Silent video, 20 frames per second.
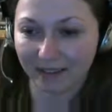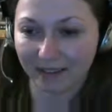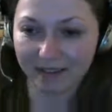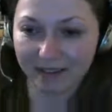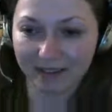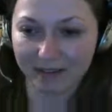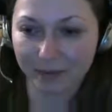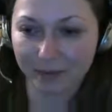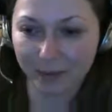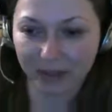
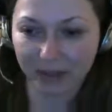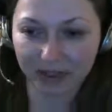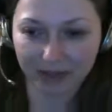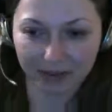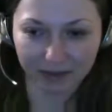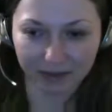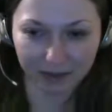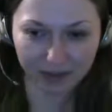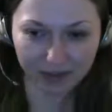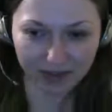it's better
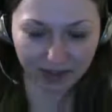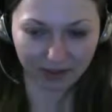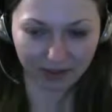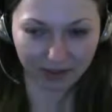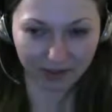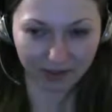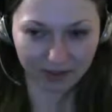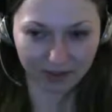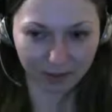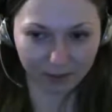to
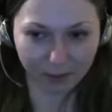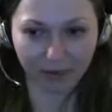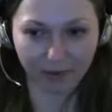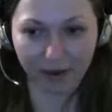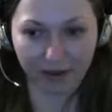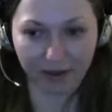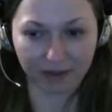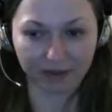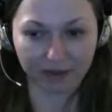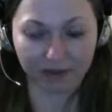start with
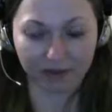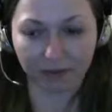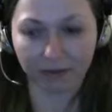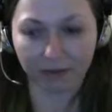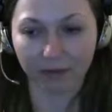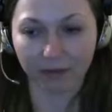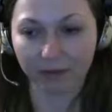perfective.